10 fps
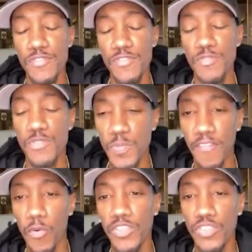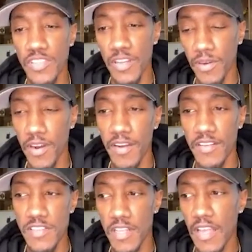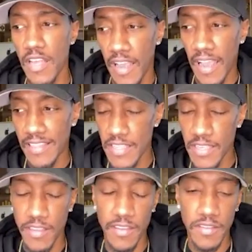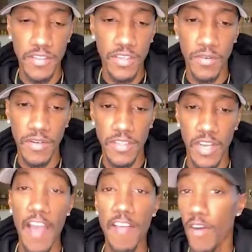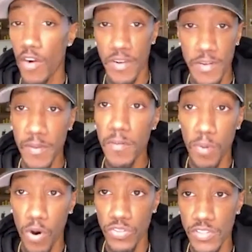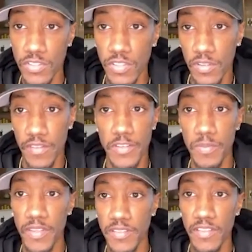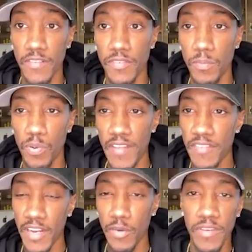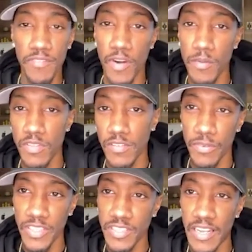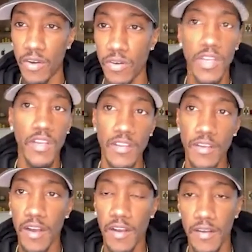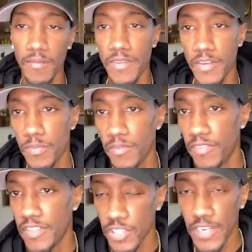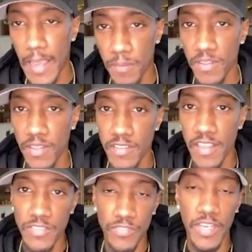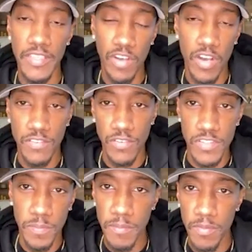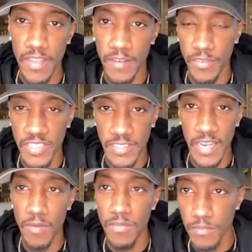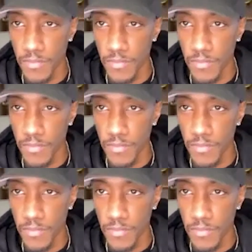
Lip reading: respond off of what you said regarding selling, I think, look, I've already been approached. There's been several private equity firms that have reached out. There's been venture capitalists, hedge funds, all sorts of people that have reached out